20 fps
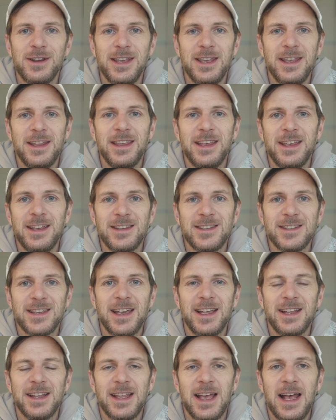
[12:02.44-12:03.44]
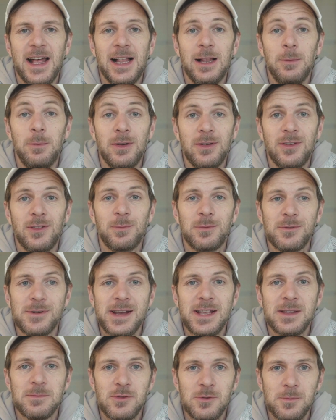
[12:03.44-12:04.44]
it is, and help us
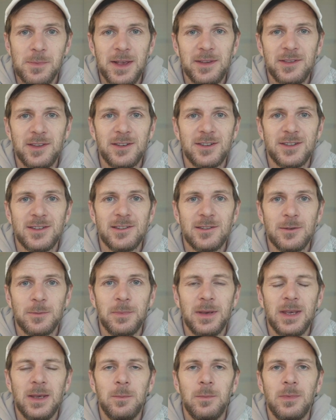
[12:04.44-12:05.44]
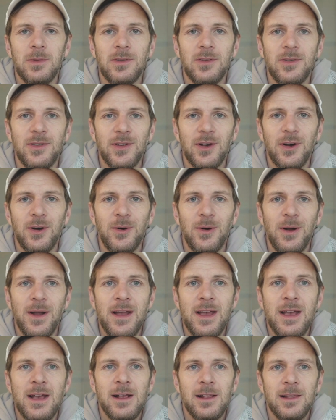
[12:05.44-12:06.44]
spread more messages to people
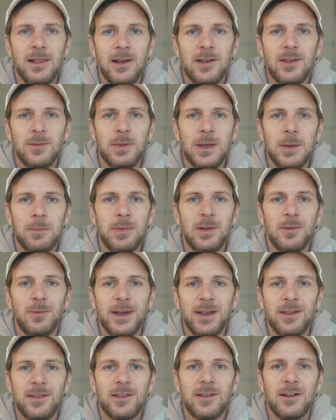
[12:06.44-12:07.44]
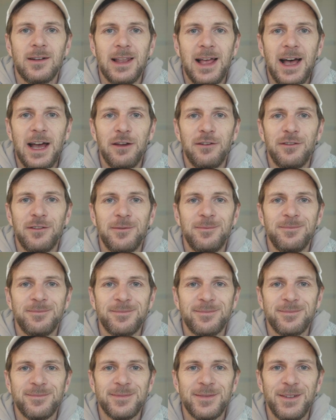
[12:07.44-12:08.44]
so less people waste their life.
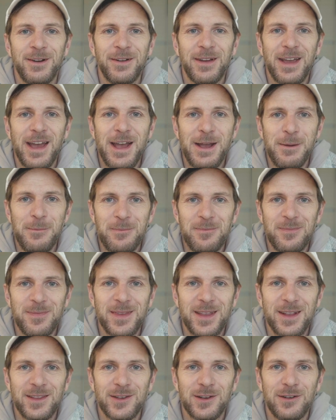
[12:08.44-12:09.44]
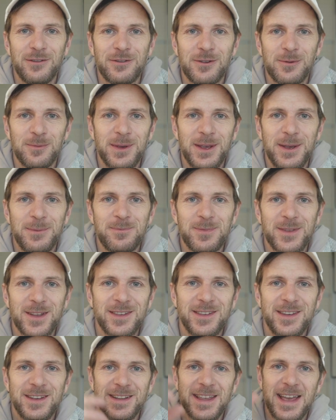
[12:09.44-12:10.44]
Okay, that's all from me.
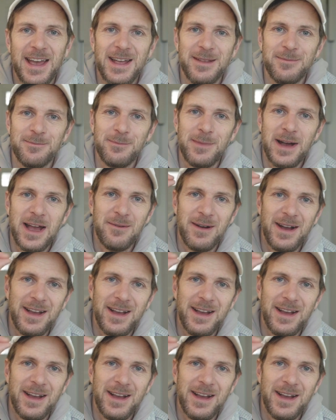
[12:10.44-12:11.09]
See you then. Bye